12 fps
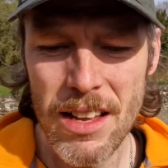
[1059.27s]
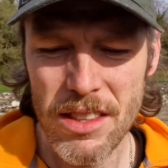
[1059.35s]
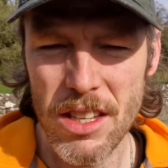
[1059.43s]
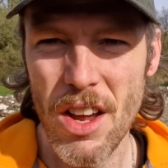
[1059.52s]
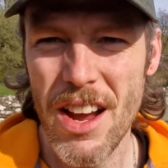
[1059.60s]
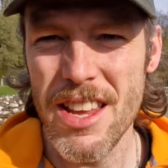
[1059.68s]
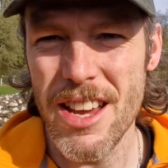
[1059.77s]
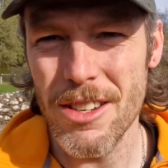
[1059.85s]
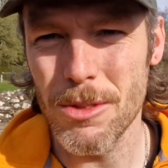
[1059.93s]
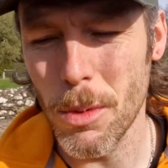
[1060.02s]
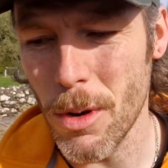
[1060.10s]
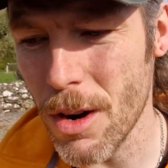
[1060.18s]
The 9
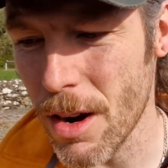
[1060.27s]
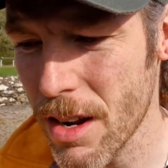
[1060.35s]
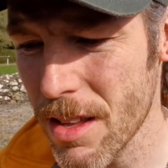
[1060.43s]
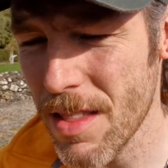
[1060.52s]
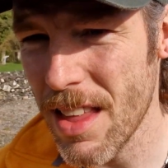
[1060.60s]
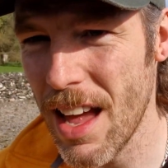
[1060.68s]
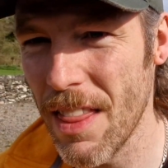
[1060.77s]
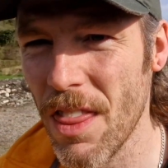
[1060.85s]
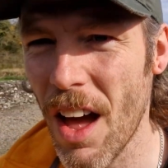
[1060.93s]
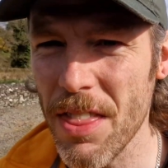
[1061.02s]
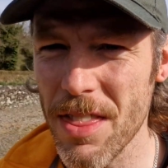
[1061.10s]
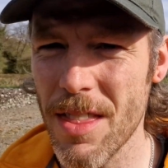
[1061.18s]
Years' War, and
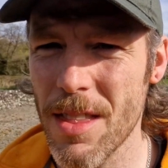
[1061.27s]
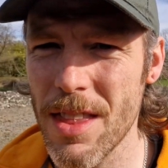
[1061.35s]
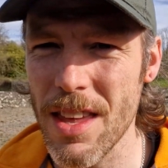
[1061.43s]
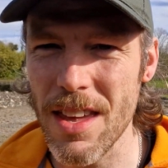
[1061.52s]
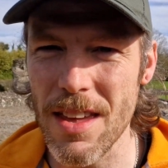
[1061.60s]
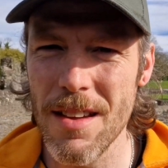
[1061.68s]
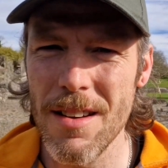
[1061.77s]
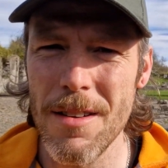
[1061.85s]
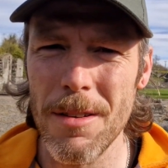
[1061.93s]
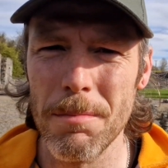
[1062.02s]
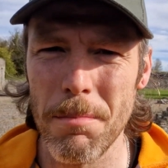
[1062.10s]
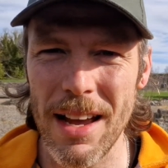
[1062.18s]
not the
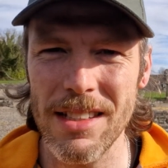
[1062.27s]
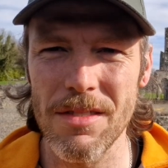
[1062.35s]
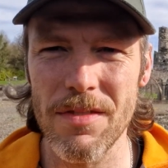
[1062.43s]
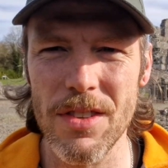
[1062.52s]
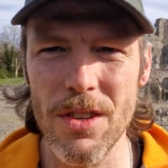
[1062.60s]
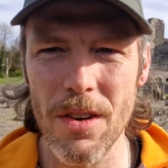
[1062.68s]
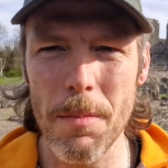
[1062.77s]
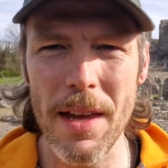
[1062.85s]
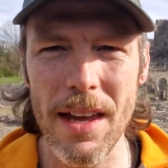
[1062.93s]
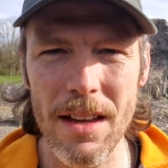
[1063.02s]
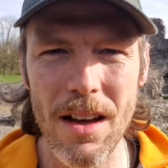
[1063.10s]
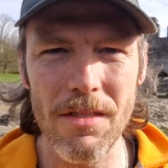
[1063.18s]
massive
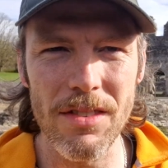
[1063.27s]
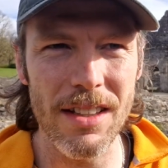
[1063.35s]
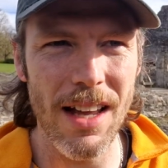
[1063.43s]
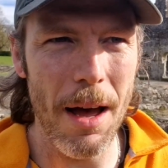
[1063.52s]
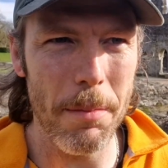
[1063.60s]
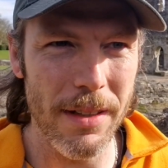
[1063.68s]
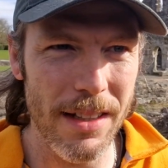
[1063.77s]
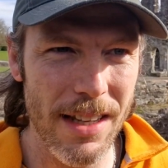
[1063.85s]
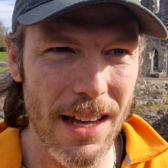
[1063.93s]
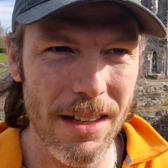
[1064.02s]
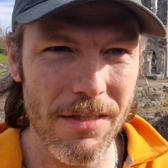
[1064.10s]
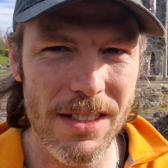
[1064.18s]
European conflict that happened at the
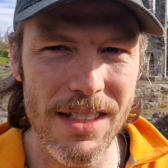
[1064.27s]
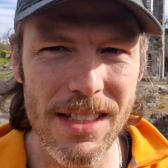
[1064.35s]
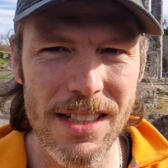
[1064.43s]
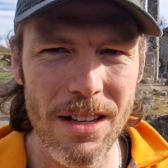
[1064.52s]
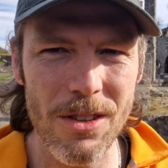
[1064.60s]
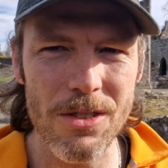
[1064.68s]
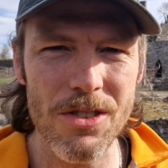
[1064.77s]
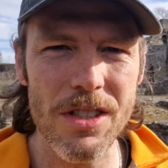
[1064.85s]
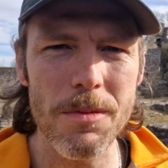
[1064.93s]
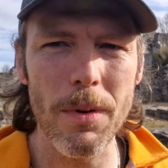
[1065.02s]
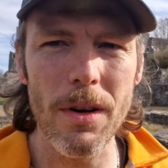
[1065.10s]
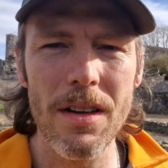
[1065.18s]
end of the
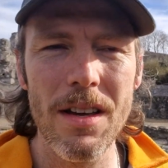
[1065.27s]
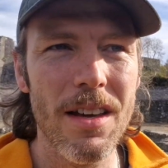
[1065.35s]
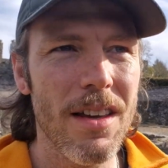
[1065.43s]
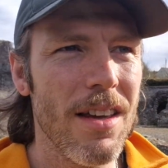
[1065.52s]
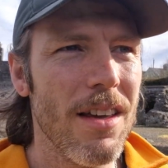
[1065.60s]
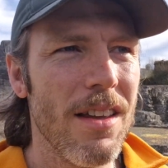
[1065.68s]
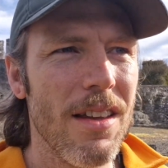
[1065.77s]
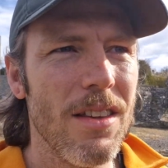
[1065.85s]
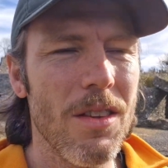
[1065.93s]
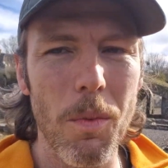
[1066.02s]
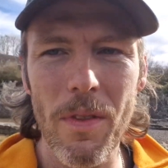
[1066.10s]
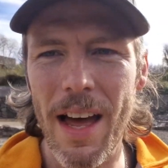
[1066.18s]
1600s, but
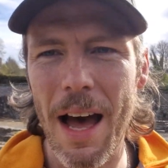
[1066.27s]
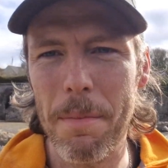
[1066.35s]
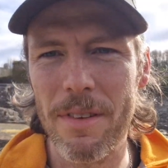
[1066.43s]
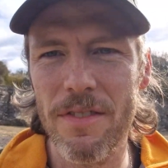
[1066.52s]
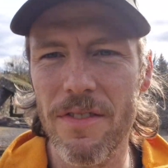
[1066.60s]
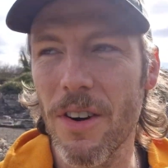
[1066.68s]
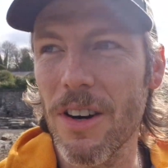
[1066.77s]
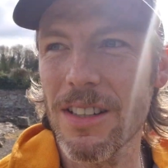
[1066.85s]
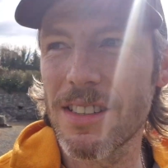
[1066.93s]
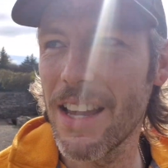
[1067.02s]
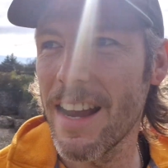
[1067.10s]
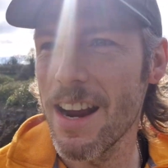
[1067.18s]
the one that happened
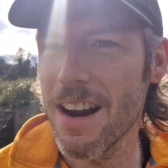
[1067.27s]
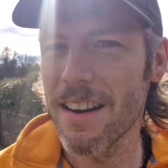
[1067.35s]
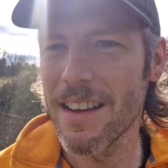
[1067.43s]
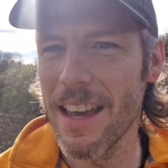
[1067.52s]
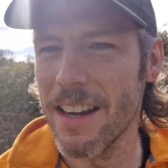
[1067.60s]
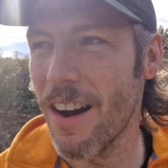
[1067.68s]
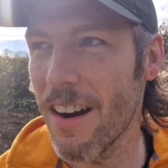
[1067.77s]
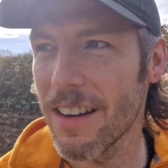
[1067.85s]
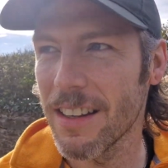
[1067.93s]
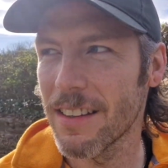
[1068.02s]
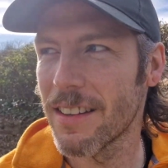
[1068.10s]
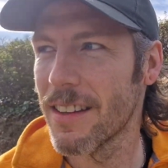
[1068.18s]
first here in
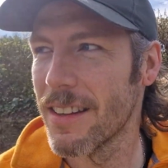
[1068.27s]
Ireland.